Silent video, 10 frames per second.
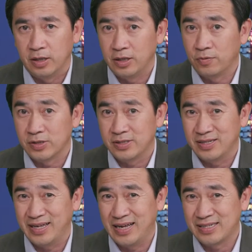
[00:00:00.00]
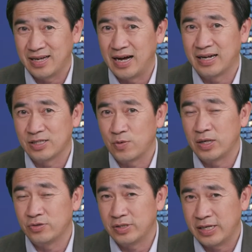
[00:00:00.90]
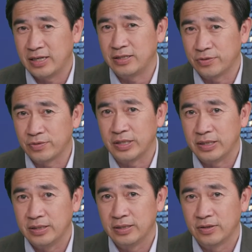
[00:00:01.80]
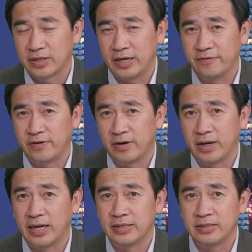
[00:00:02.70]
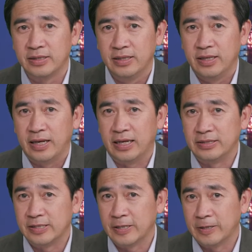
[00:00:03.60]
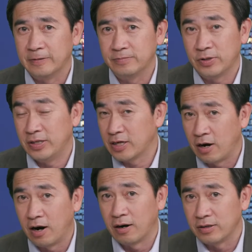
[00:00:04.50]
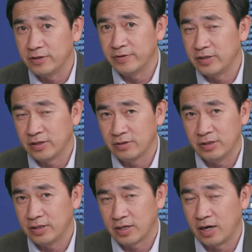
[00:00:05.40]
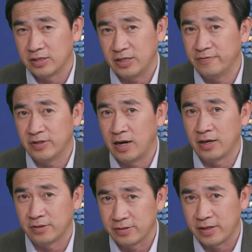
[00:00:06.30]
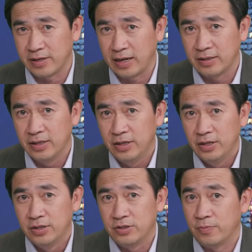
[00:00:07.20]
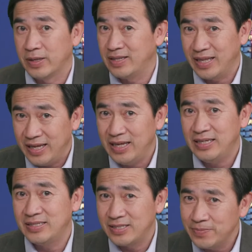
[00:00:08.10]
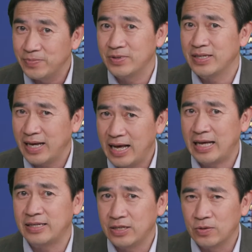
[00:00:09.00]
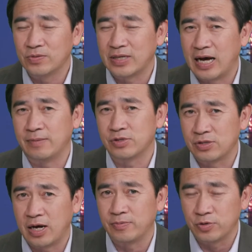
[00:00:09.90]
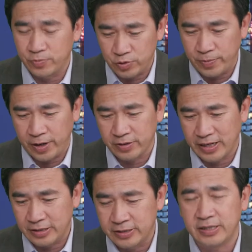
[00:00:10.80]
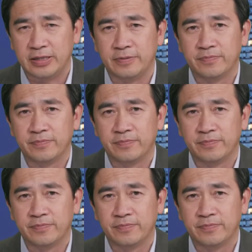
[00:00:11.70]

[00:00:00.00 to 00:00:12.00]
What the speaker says: It was as hot as 110 degrees, okay, Fahrenheit. And so in the car, even in the car, it's even hotter than that. So, but they simply had no time stop to repair the AC.